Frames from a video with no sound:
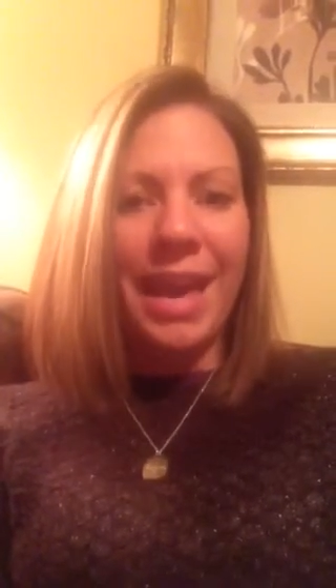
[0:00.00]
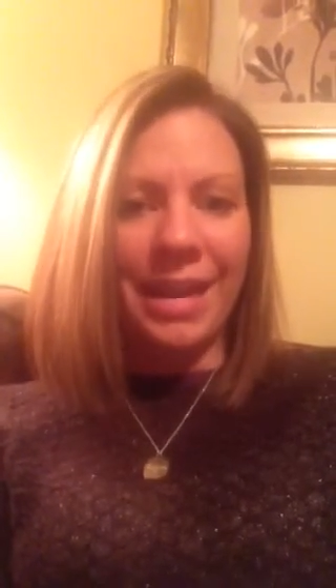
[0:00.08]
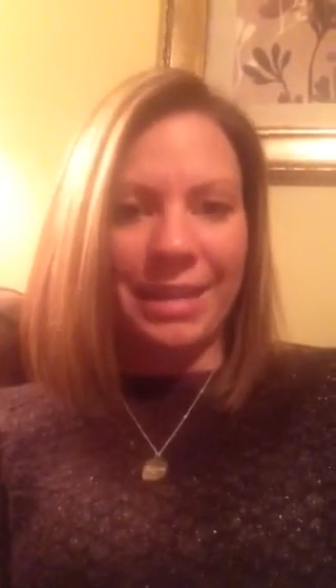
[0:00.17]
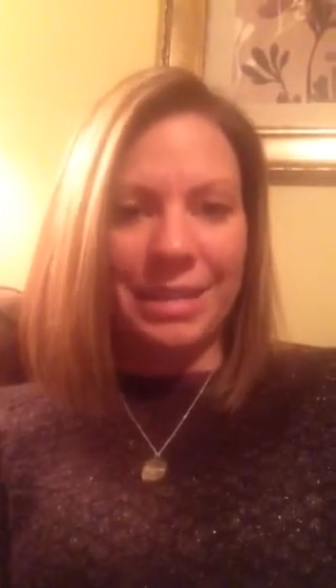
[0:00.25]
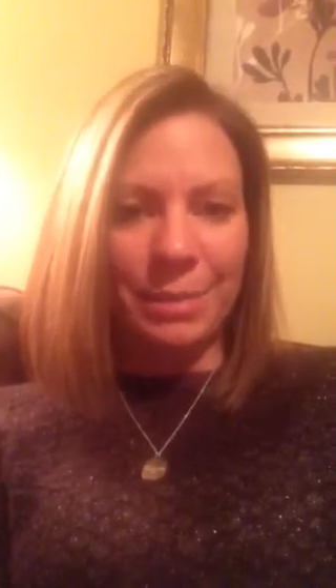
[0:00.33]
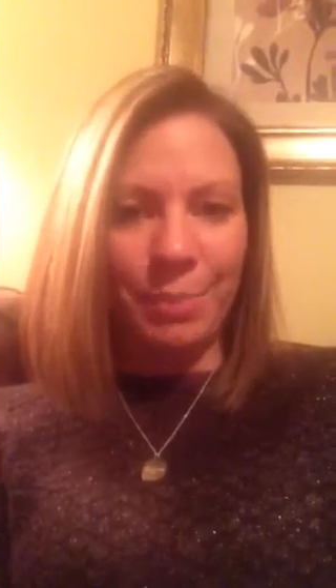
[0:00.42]

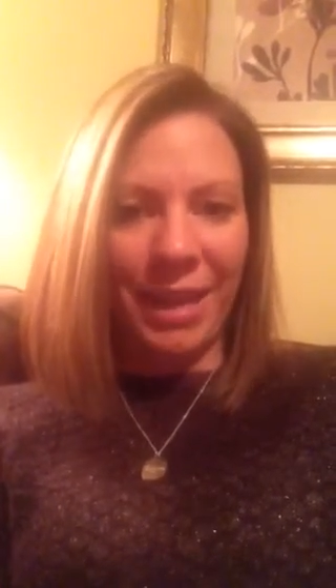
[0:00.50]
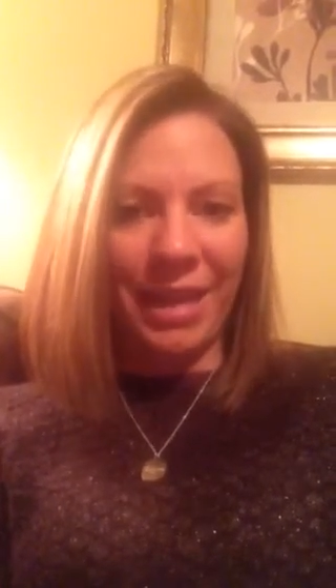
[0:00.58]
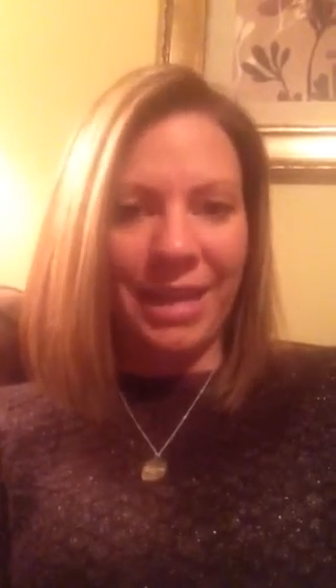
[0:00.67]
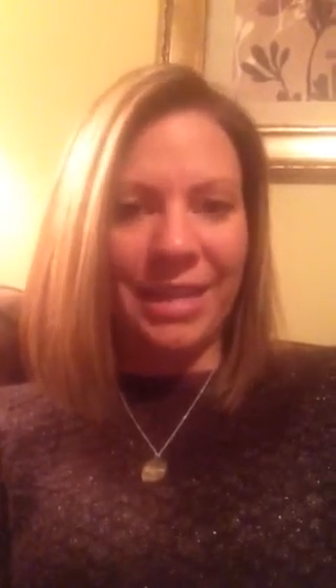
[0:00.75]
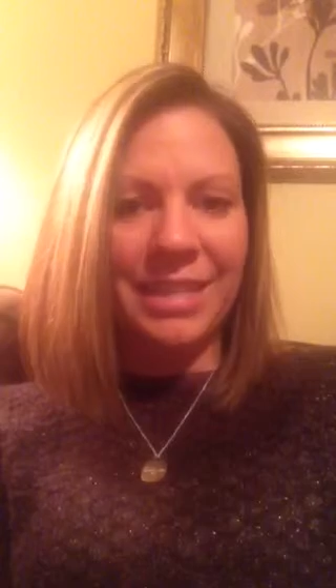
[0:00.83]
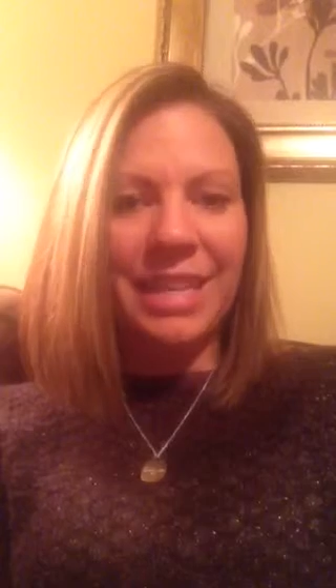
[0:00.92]
and
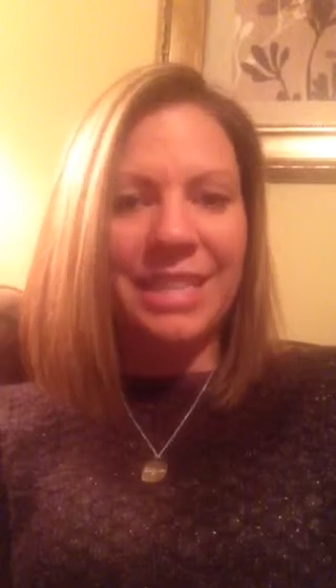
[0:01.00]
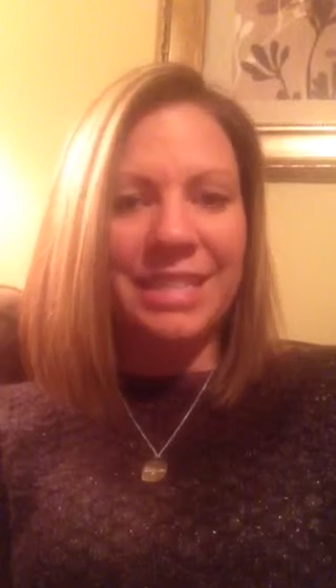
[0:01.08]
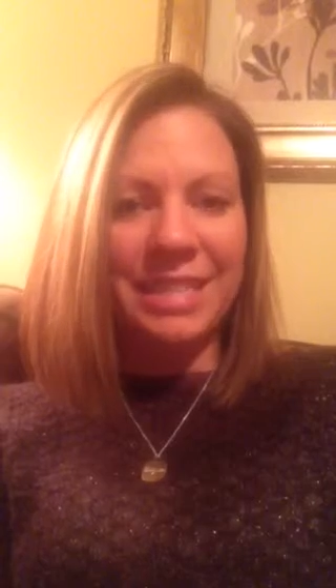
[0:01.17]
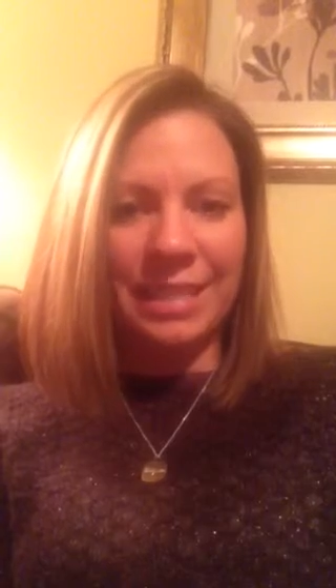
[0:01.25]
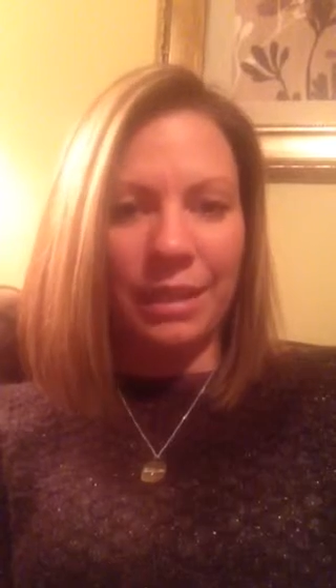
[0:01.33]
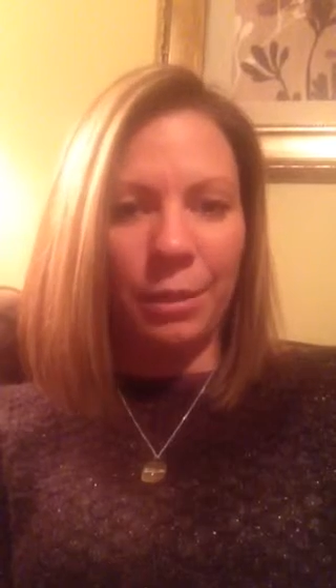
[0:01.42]
expand
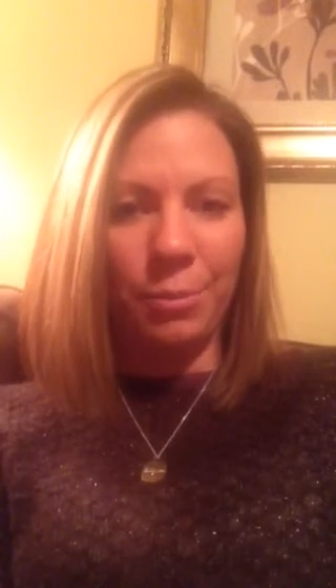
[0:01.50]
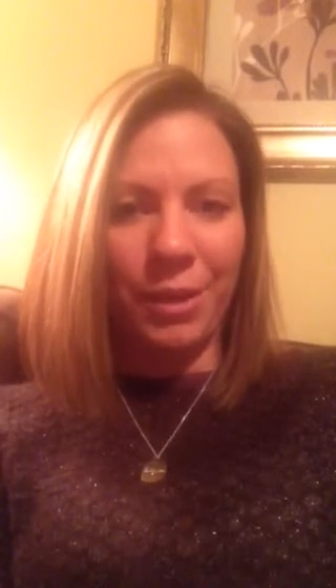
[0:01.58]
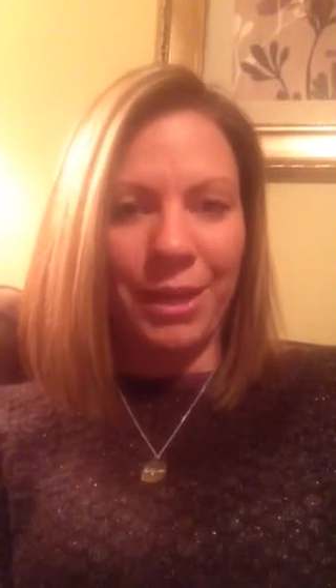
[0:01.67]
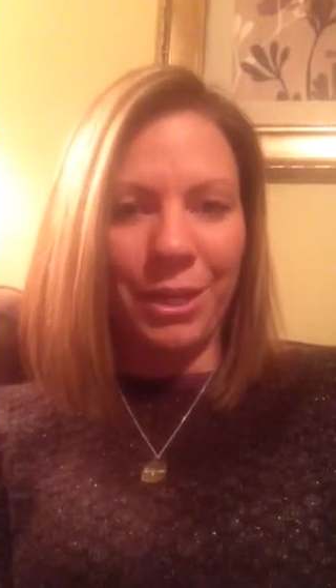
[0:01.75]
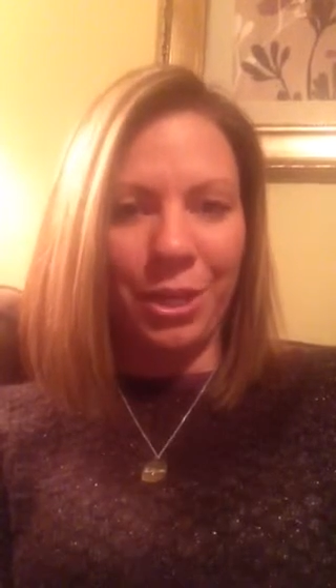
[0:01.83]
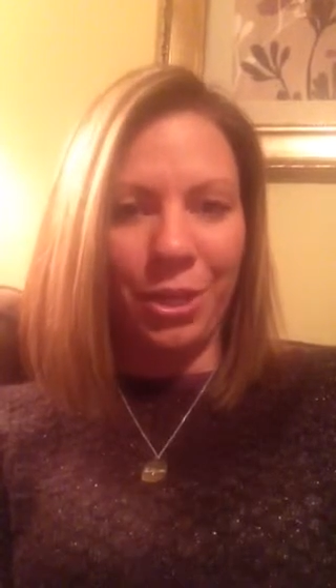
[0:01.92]
and
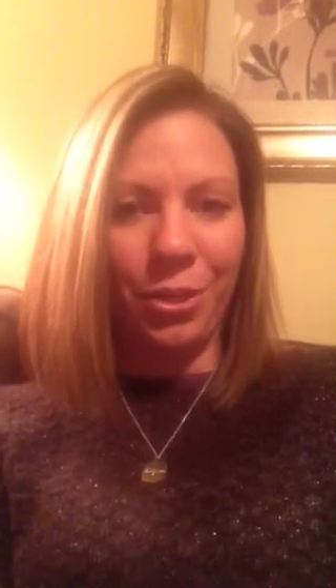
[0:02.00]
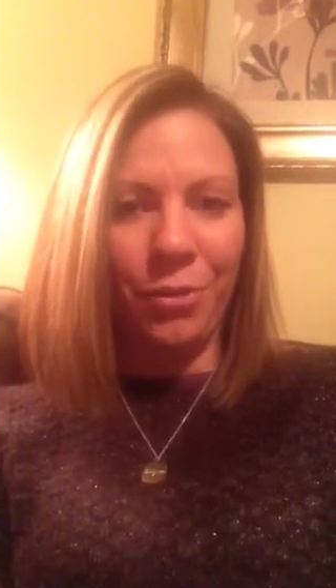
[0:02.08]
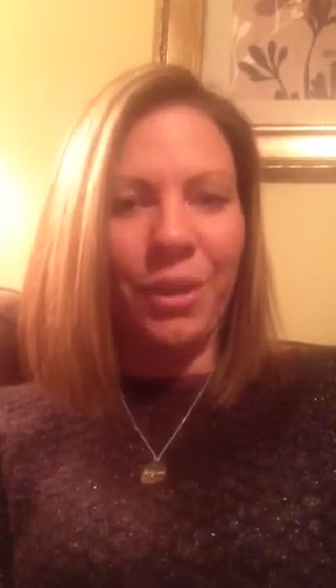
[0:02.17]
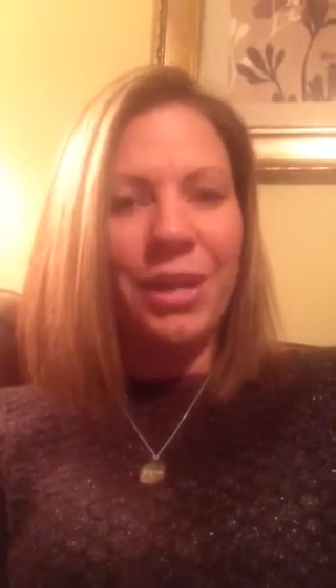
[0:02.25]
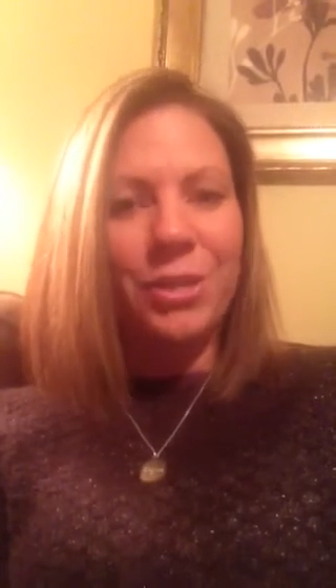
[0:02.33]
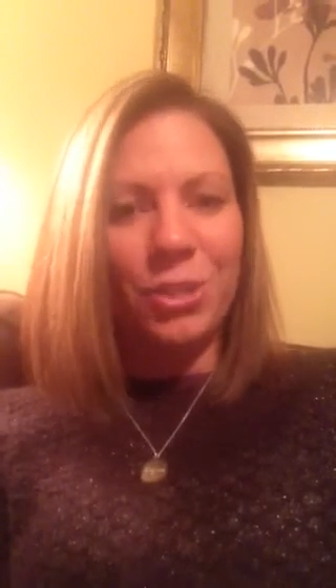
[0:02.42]
celebrate you